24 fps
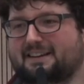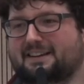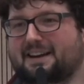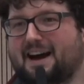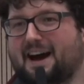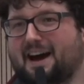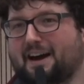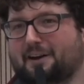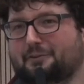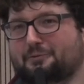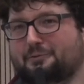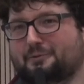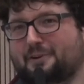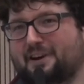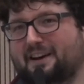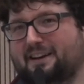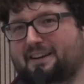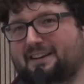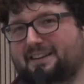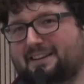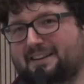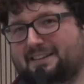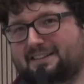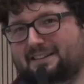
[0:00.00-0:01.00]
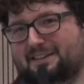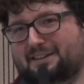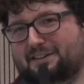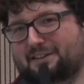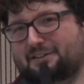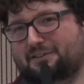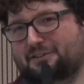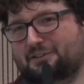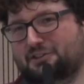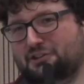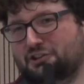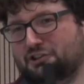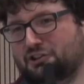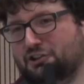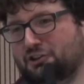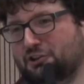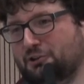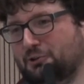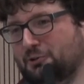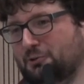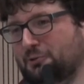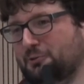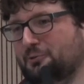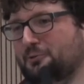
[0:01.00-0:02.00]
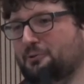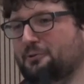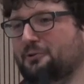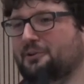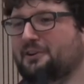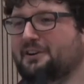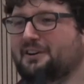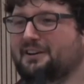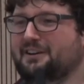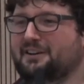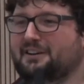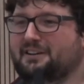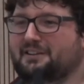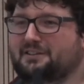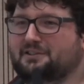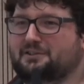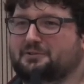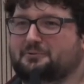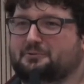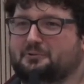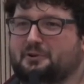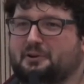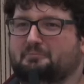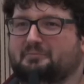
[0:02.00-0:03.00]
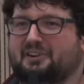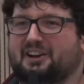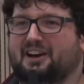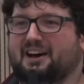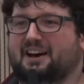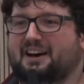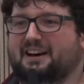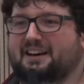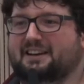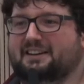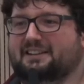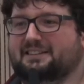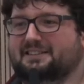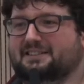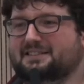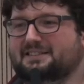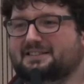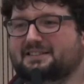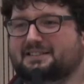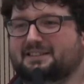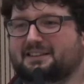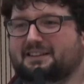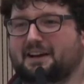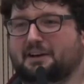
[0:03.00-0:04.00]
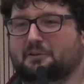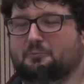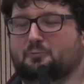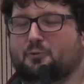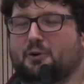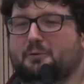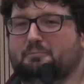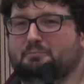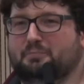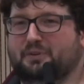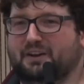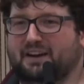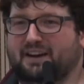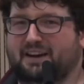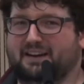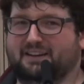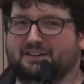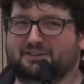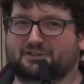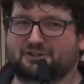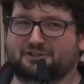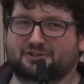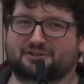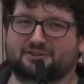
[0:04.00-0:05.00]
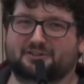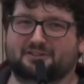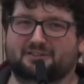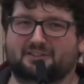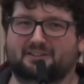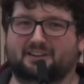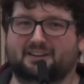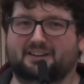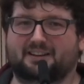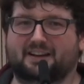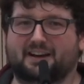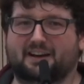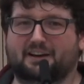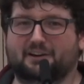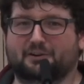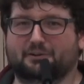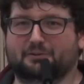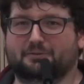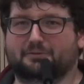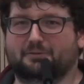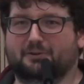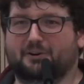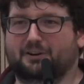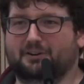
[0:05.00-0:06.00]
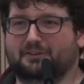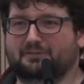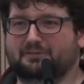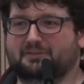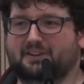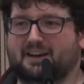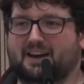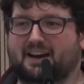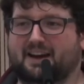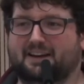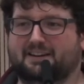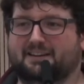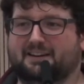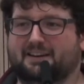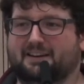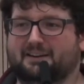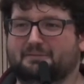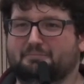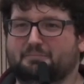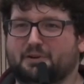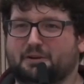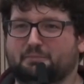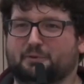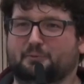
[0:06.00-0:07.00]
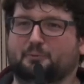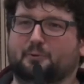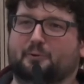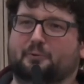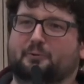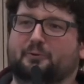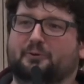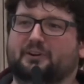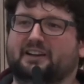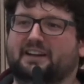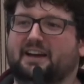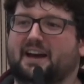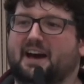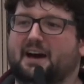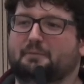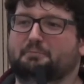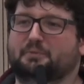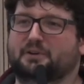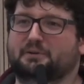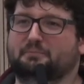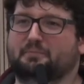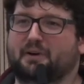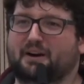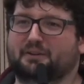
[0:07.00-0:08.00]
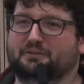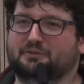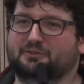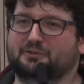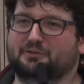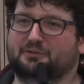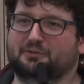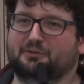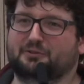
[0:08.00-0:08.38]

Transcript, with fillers: And I created a new streamlined like one-page layout for all of that, and people were really happy about